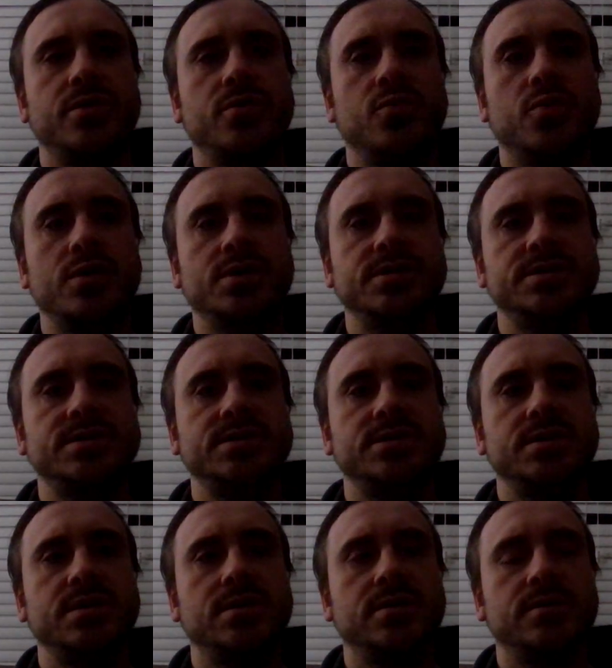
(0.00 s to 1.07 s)
was
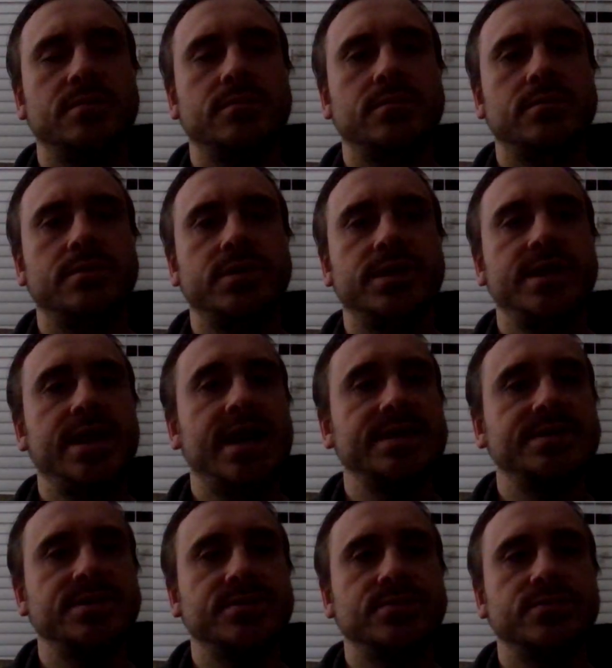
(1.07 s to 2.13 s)

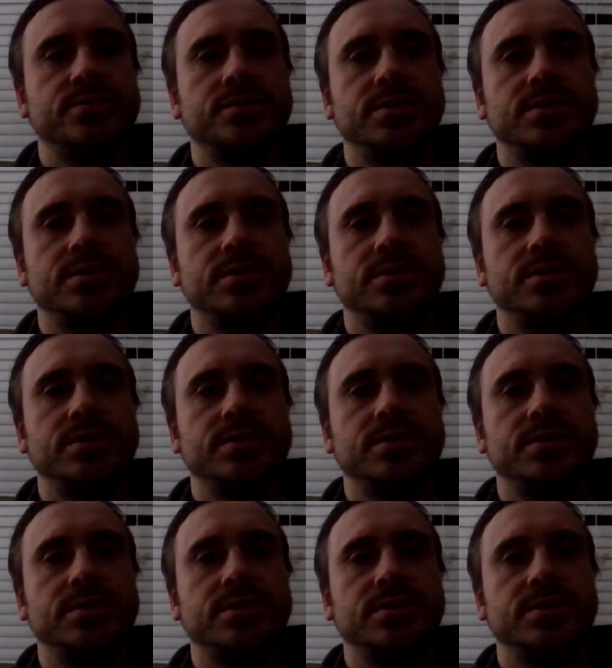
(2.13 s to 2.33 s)
Ninazu,